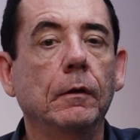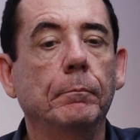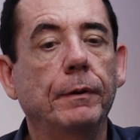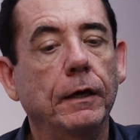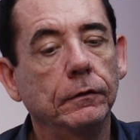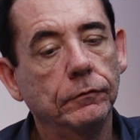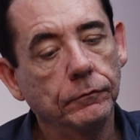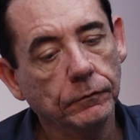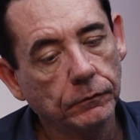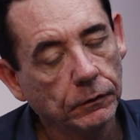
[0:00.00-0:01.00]
part
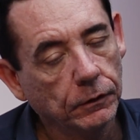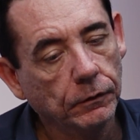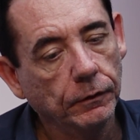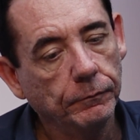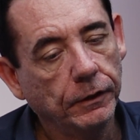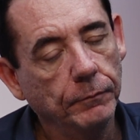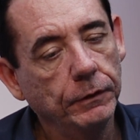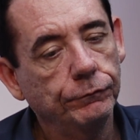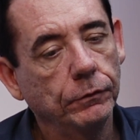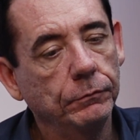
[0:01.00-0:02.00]

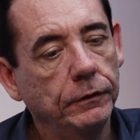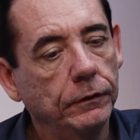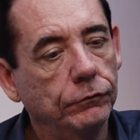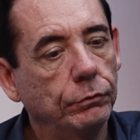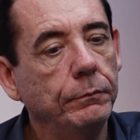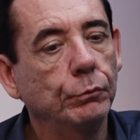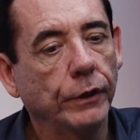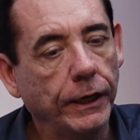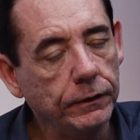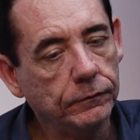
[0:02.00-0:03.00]
coming from the extreme
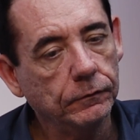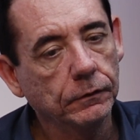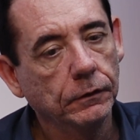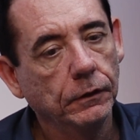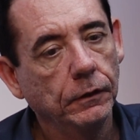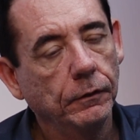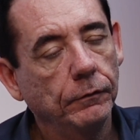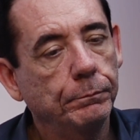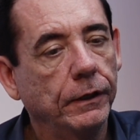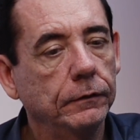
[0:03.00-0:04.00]
right,
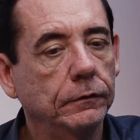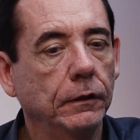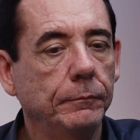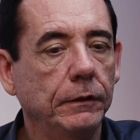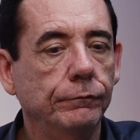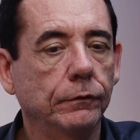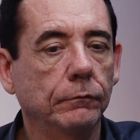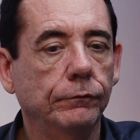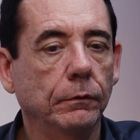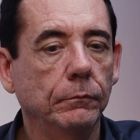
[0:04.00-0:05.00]
part coming
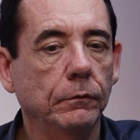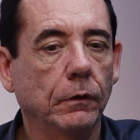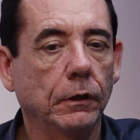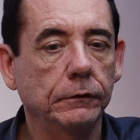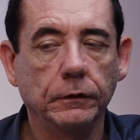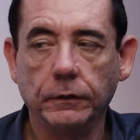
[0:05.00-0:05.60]
from other